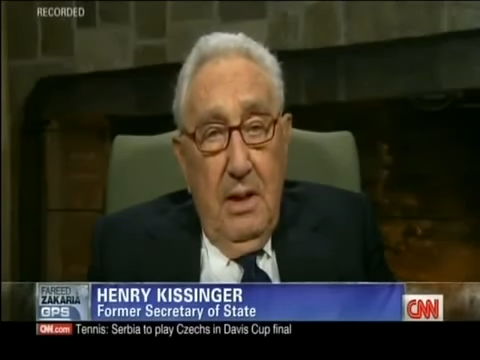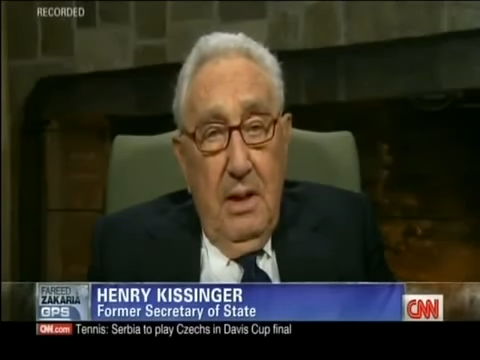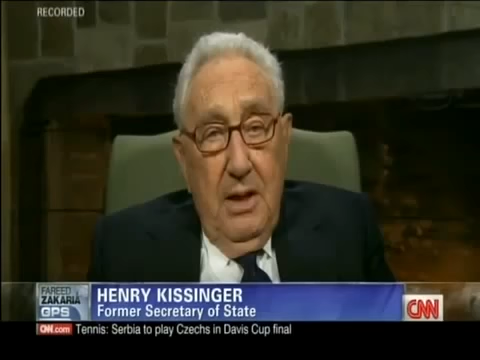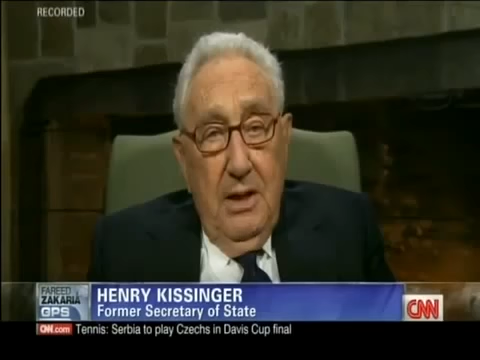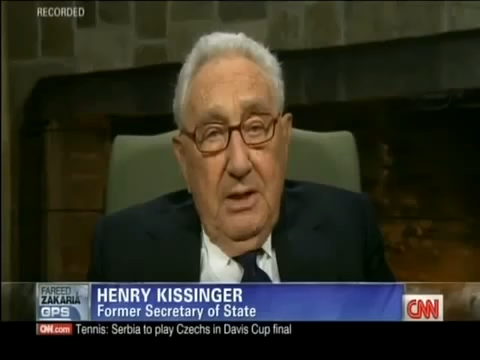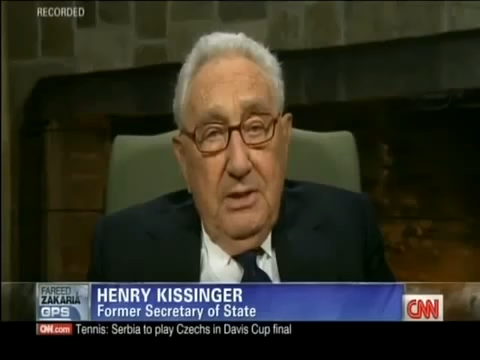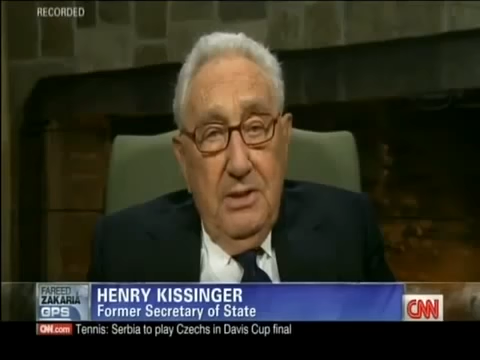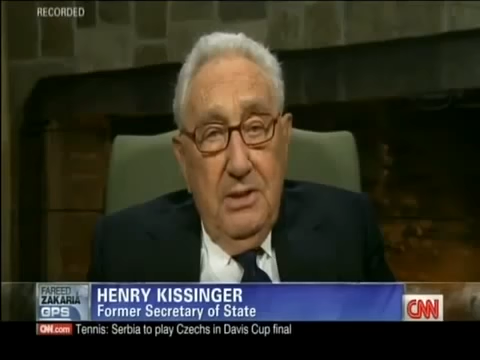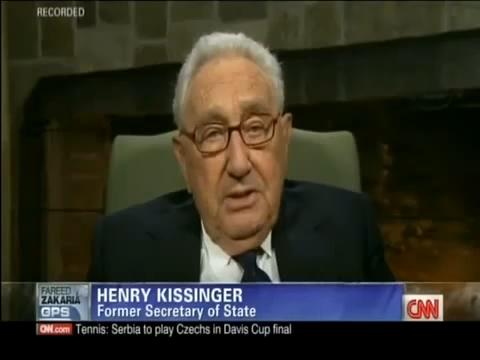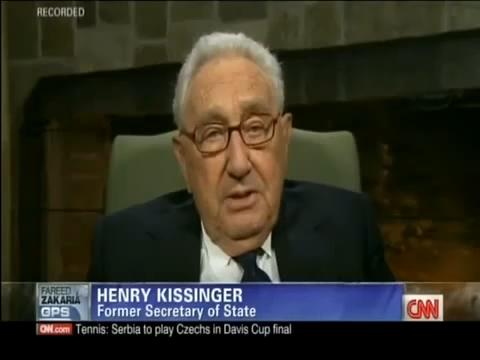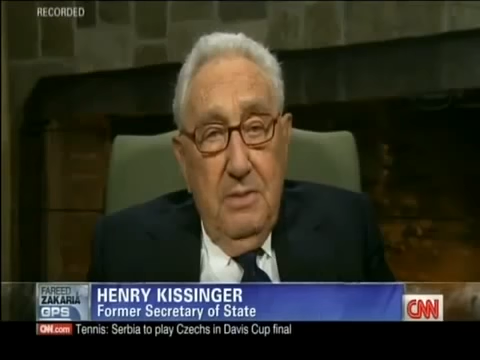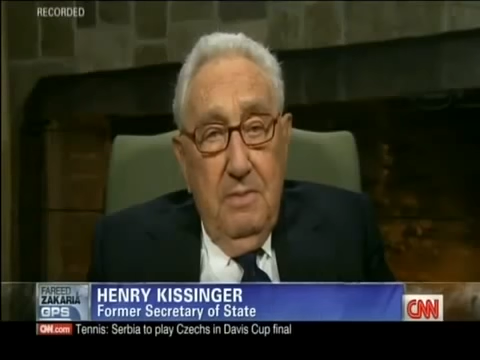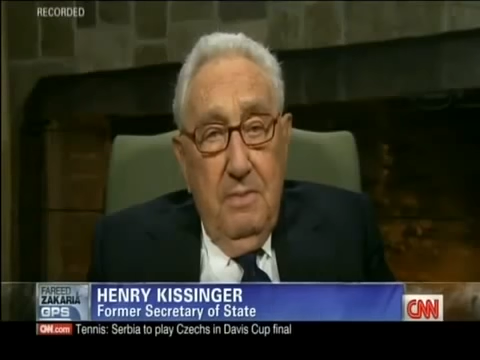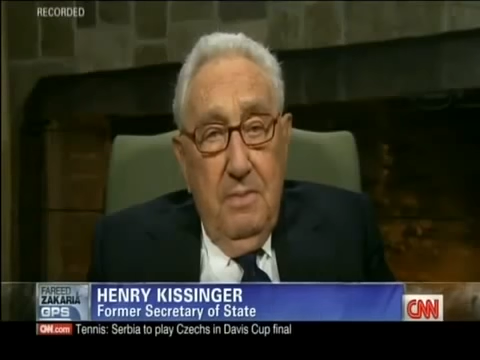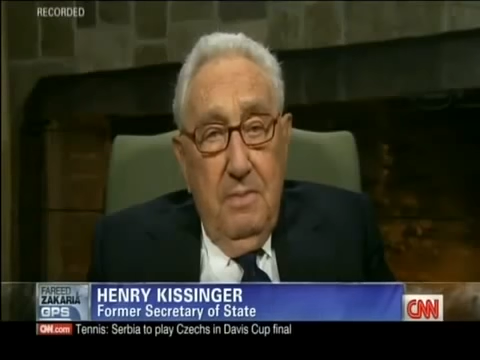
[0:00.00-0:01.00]
his
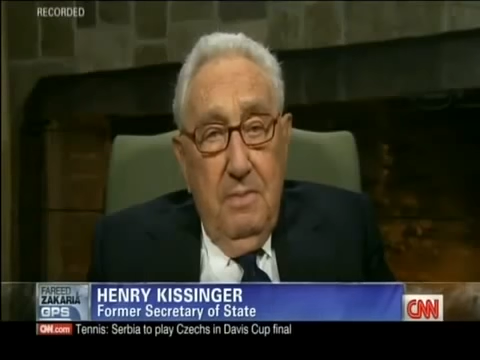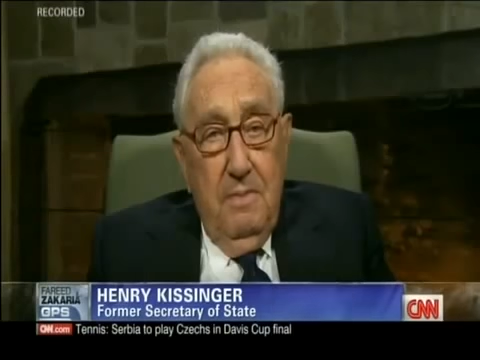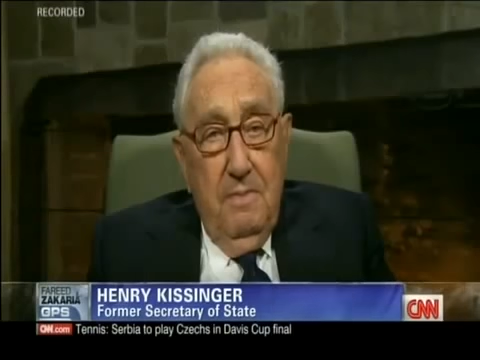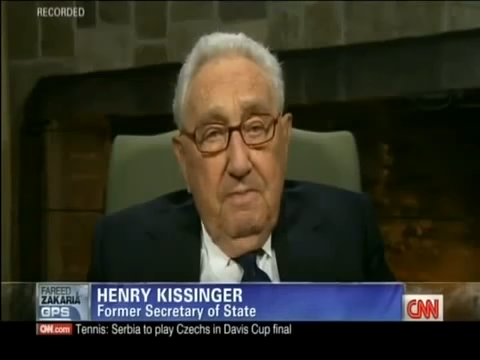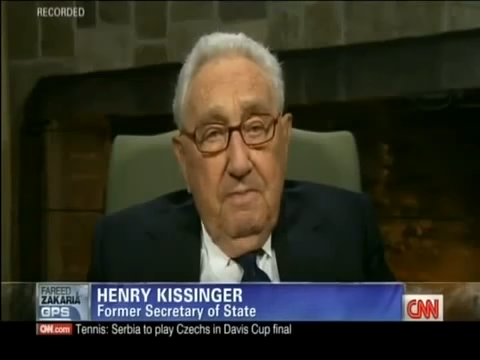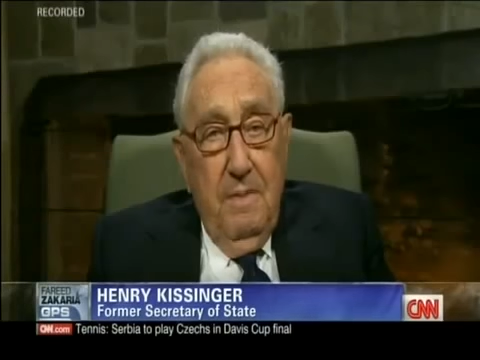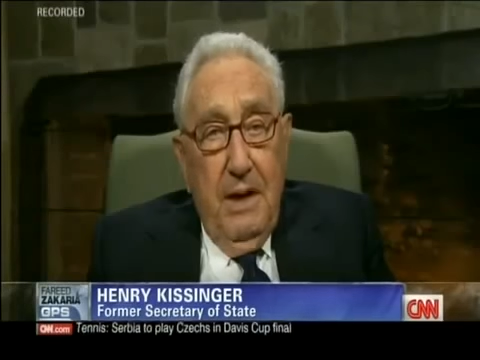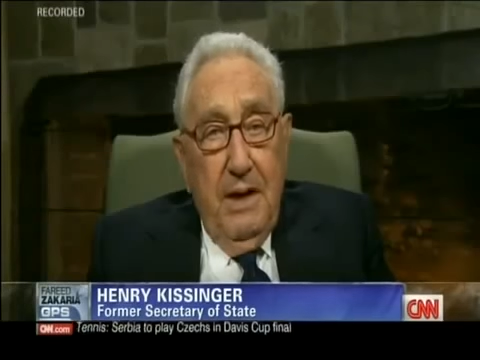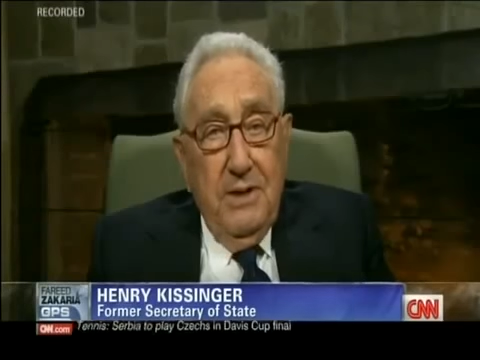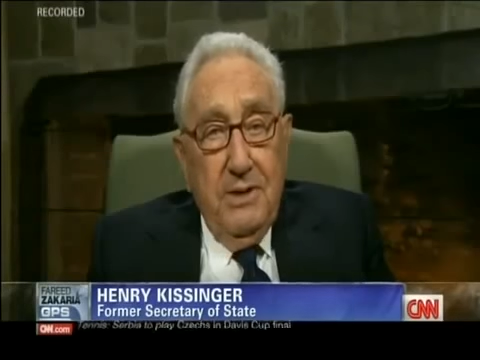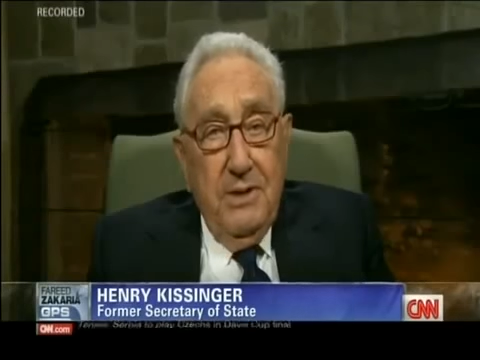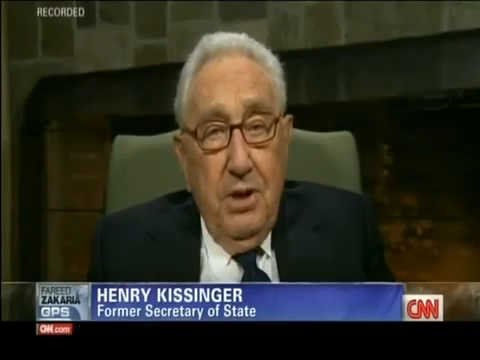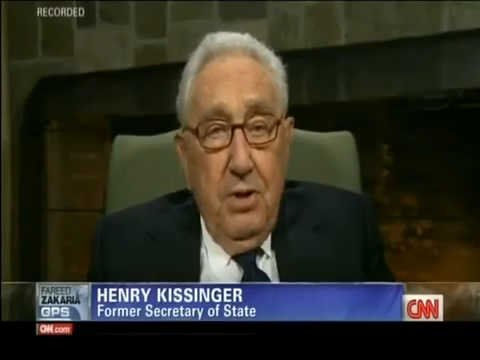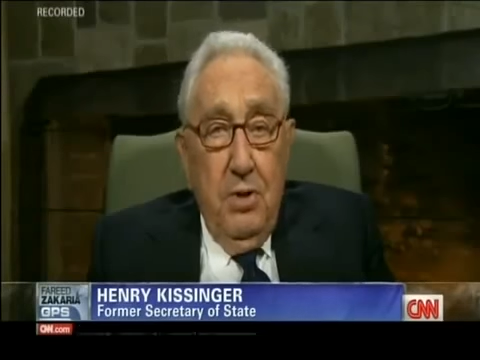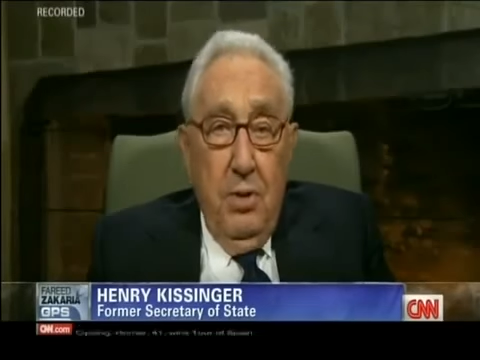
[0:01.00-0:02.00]

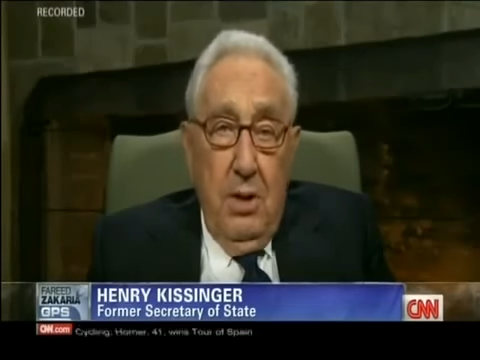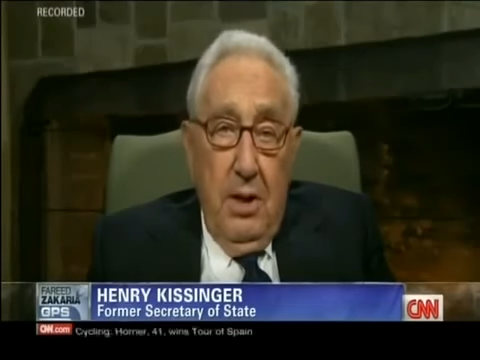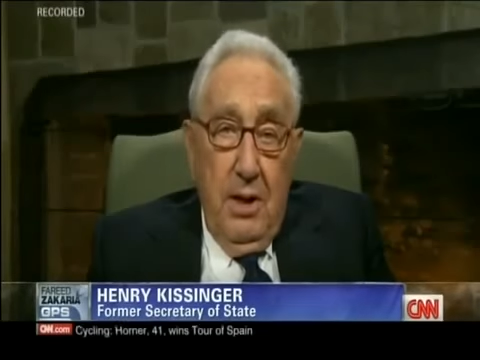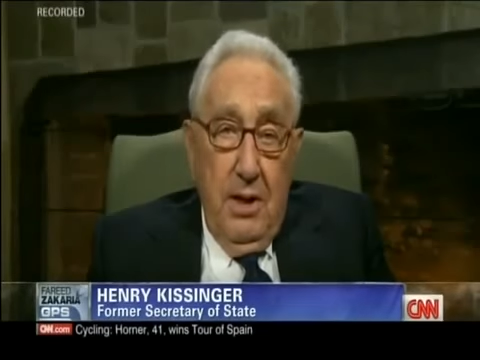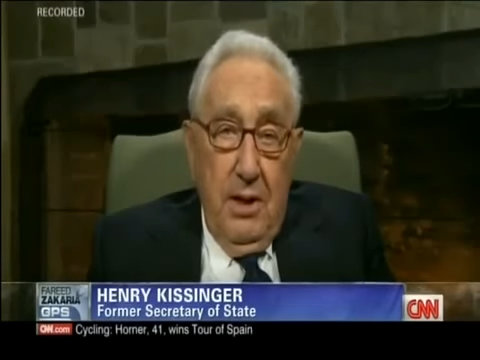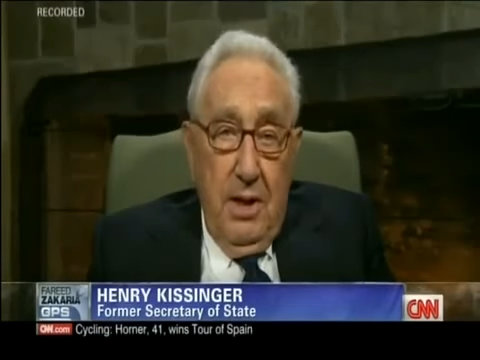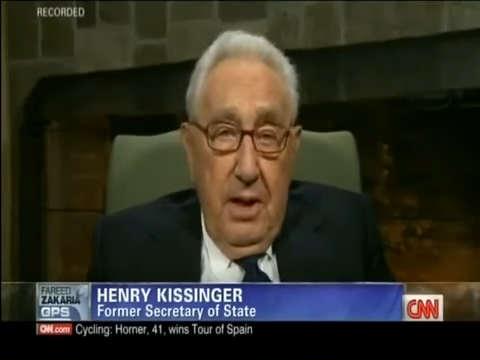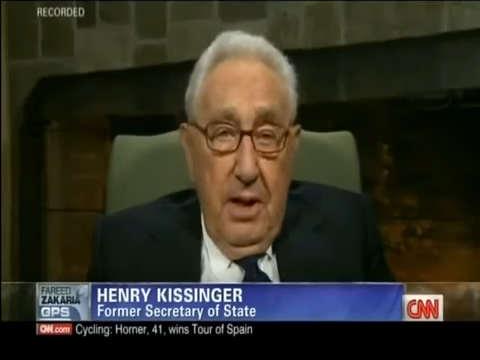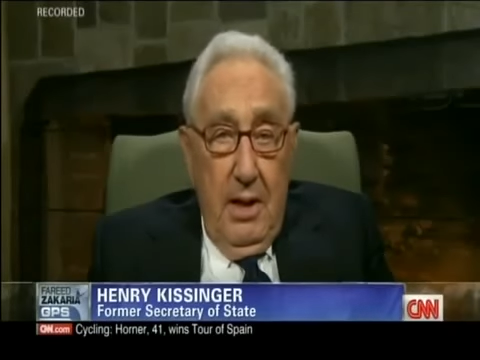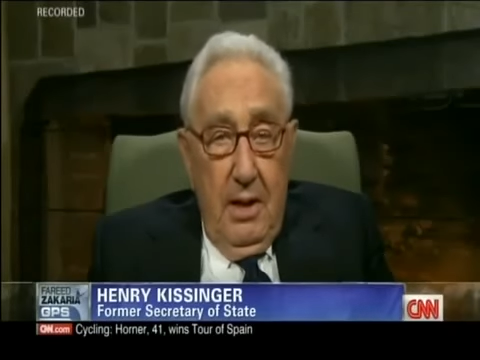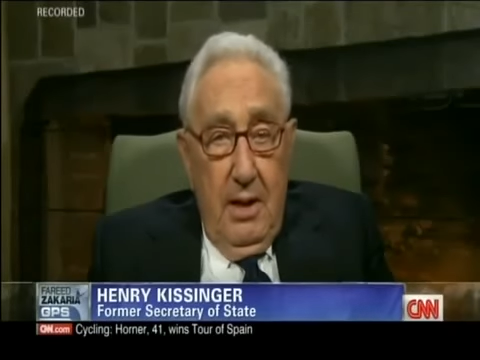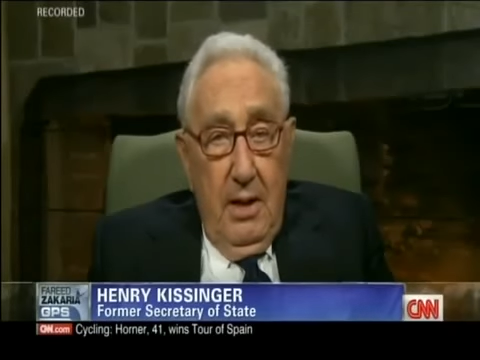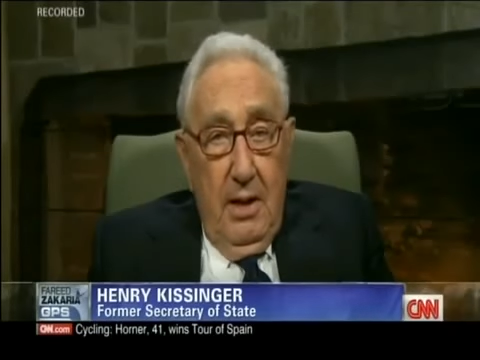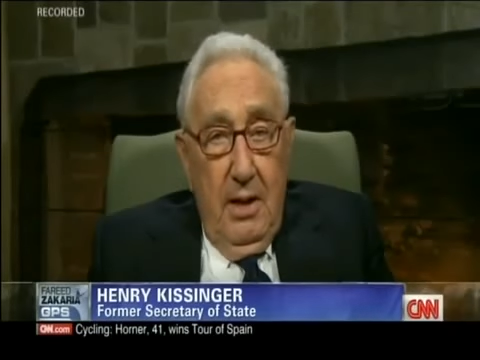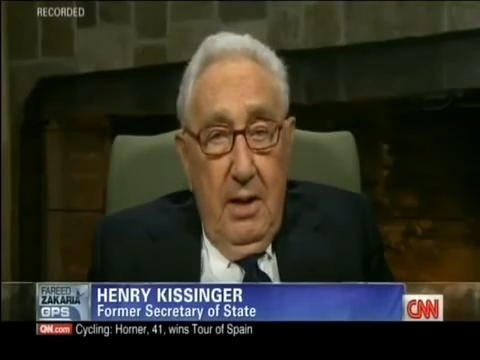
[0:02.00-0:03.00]
biggest security threat.